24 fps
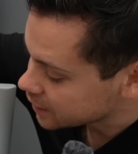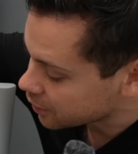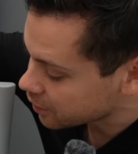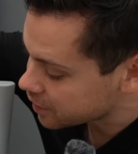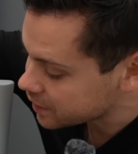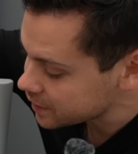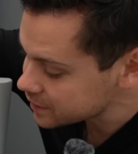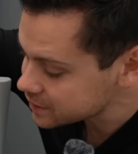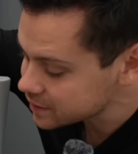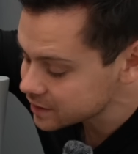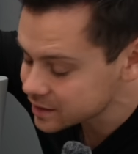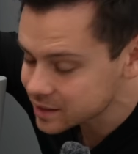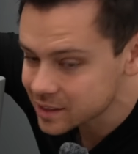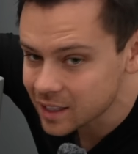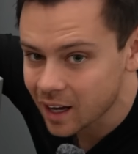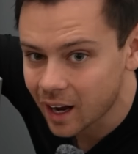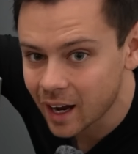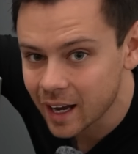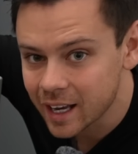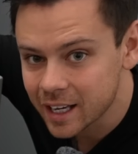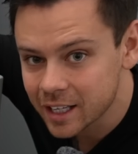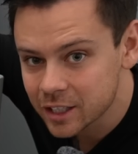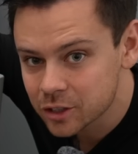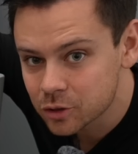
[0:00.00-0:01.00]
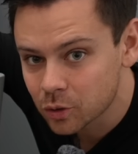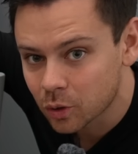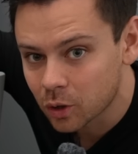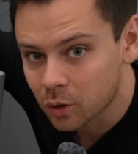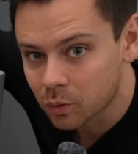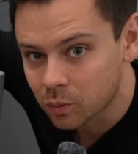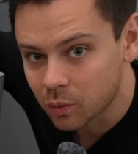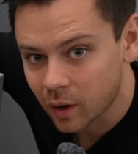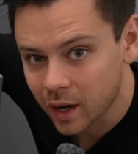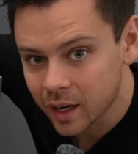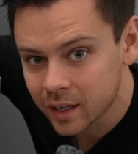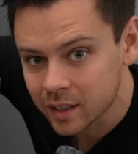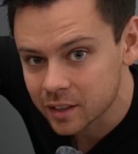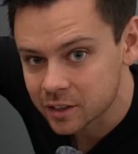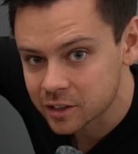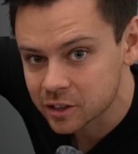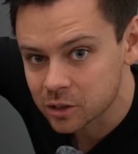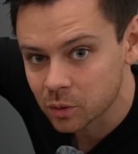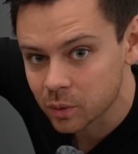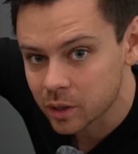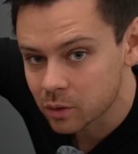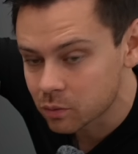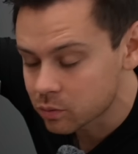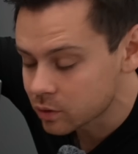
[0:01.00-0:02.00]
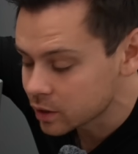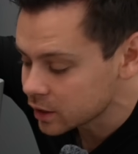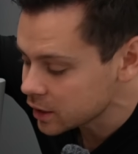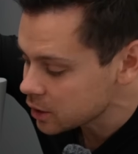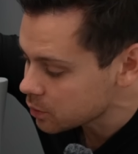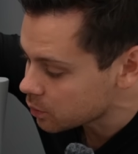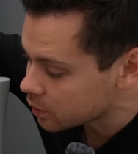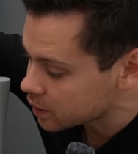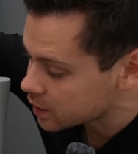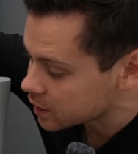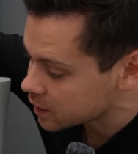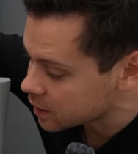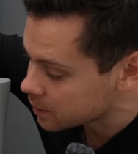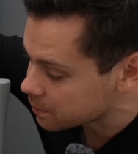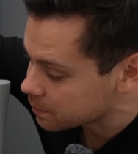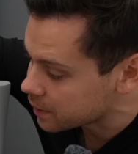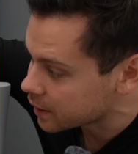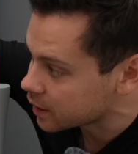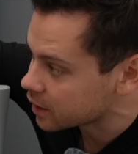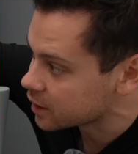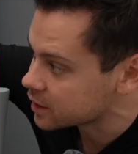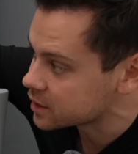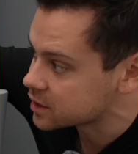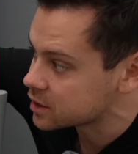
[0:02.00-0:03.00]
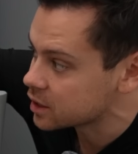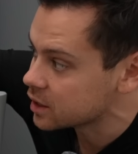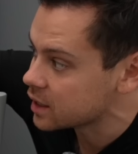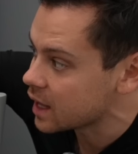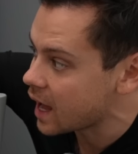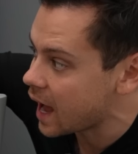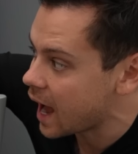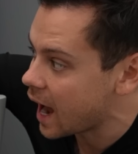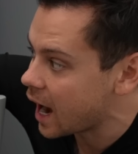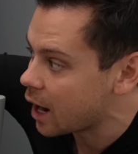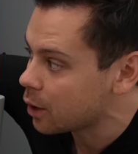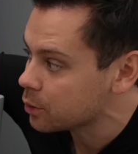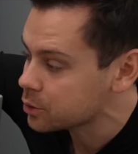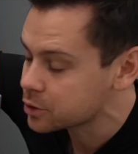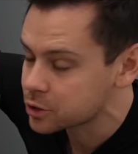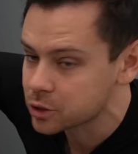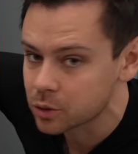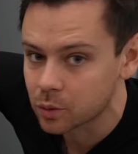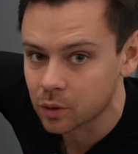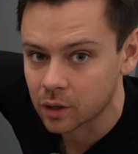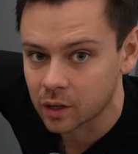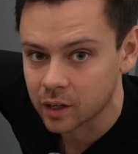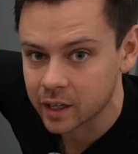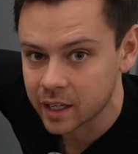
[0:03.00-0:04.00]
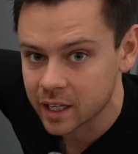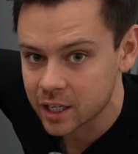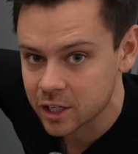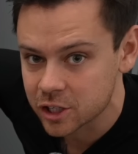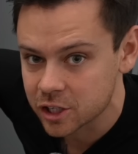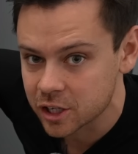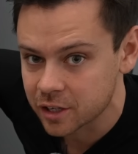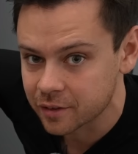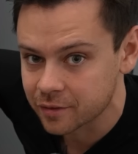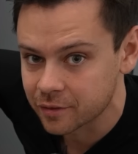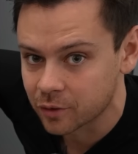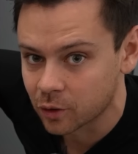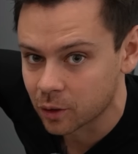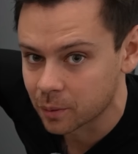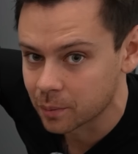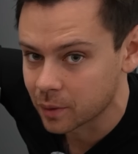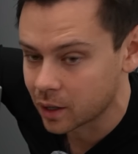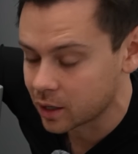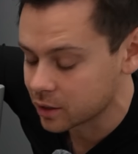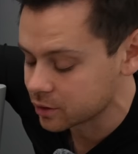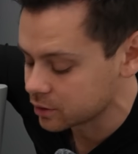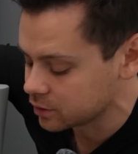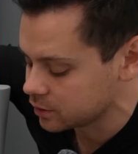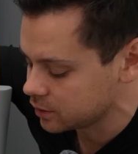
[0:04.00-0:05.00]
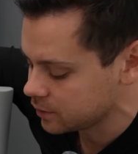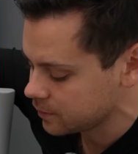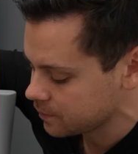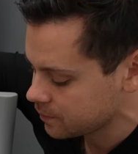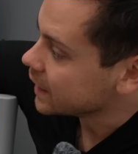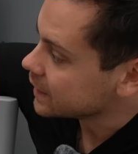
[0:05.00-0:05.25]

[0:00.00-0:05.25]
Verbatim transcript: Now this is not indoor rated, so we really want to compare it to the outdoor EG4 model.